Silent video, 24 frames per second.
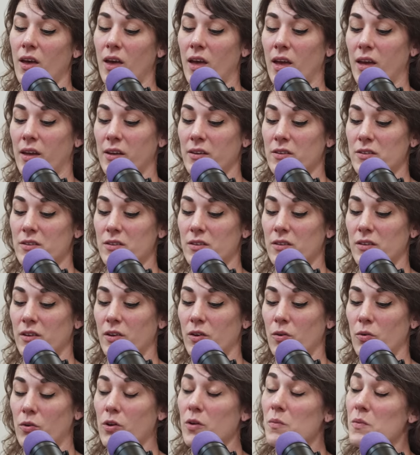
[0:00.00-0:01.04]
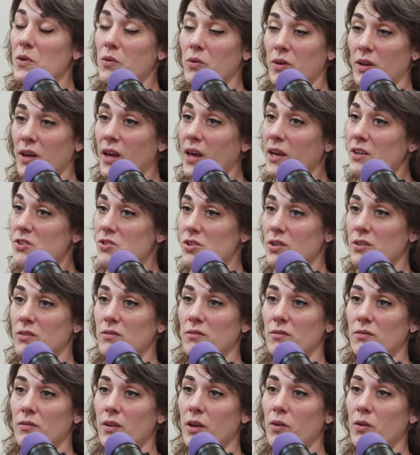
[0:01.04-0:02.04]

And, you know, communication,